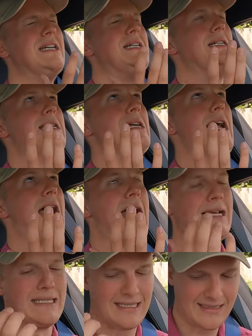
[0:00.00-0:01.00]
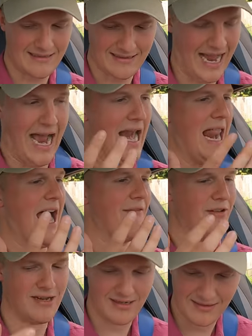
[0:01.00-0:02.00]
Yes, I
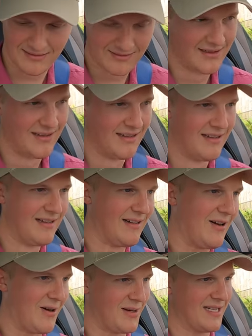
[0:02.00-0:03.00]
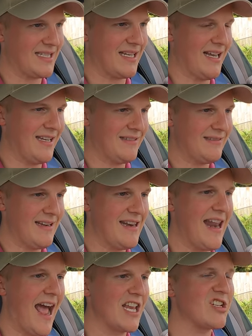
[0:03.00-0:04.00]
love you. Honestly,
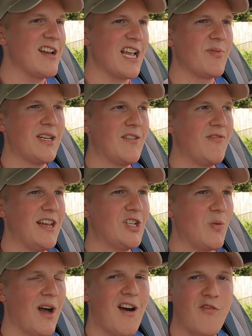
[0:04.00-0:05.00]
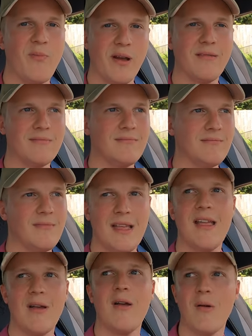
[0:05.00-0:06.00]
naturally aspirated V12, but
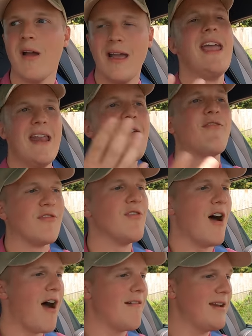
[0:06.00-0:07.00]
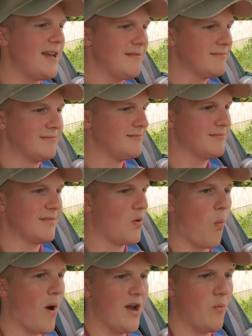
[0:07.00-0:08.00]
in a Ferrari,
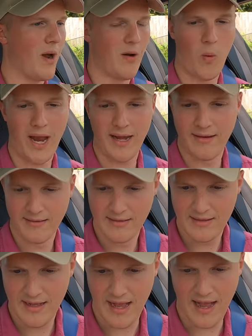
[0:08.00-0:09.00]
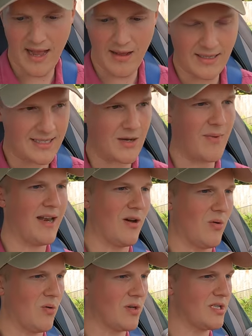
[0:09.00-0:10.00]
win. It's come out
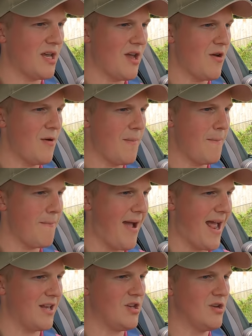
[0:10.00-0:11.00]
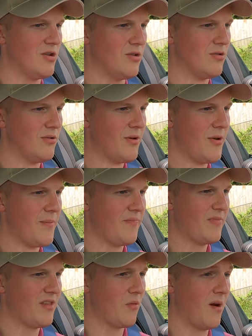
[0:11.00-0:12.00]
of auto, manual.
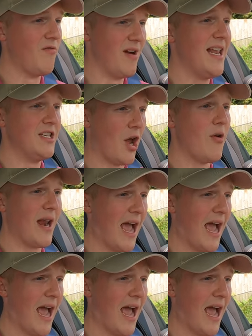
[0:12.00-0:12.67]
We really don't